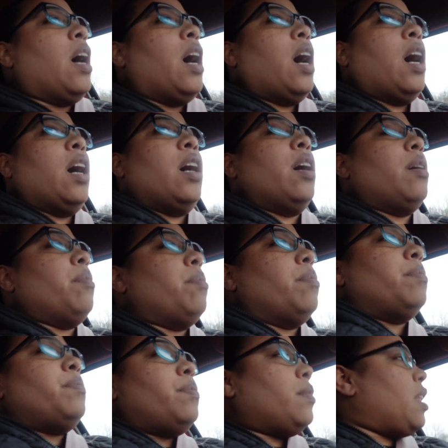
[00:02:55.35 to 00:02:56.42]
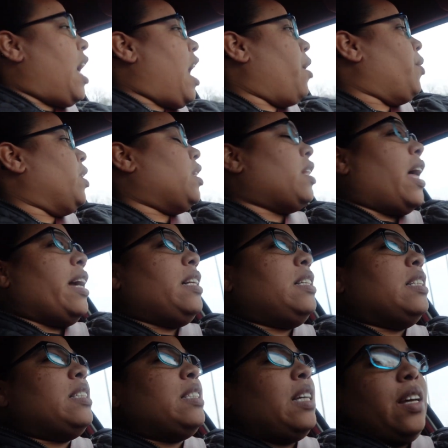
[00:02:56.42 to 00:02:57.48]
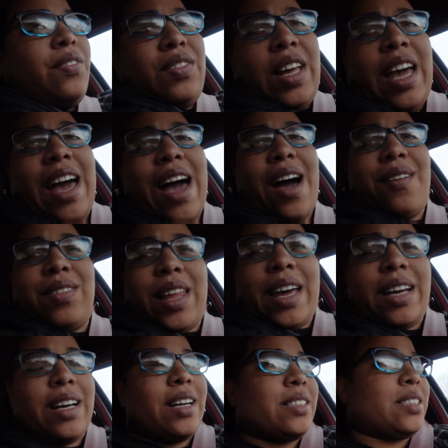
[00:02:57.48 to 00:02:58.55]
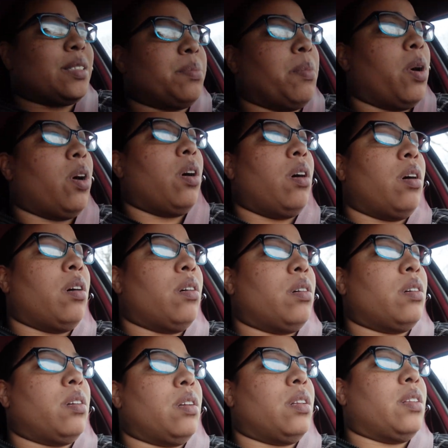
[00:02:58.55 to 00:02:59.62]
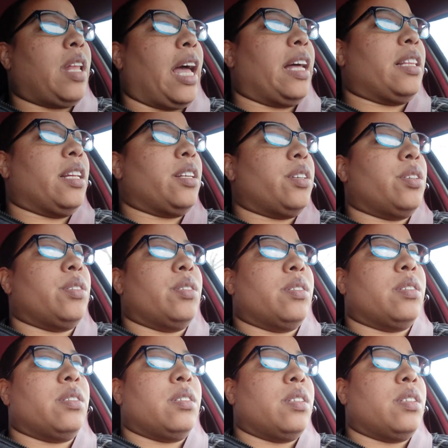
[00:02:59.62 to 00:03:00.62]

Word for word: um, I would like to see if they have like a small, like little